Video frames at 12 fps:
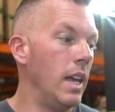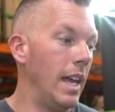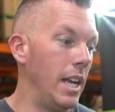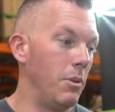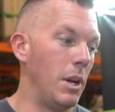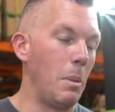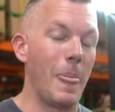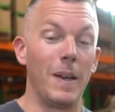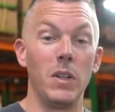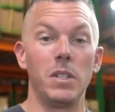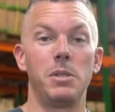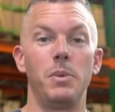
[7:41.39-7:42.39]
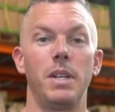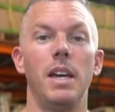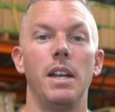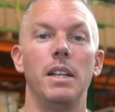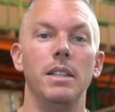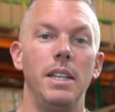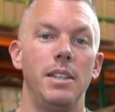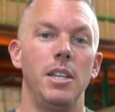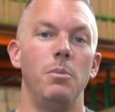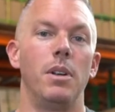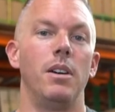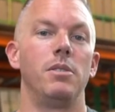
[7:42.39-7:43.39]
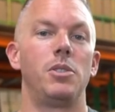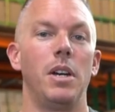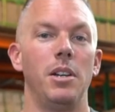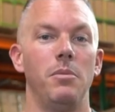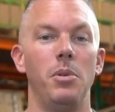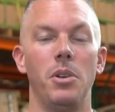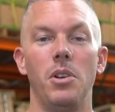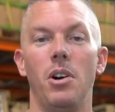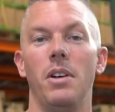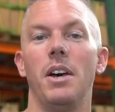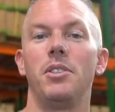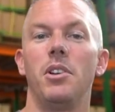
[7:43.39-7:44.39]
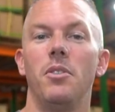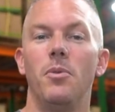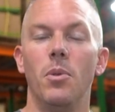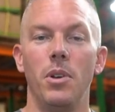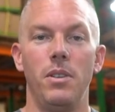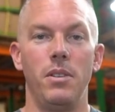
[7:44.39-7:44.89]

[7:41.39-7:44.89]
Anyway, I know this has been kind of lengthy, but I was trying to put it all out there for you.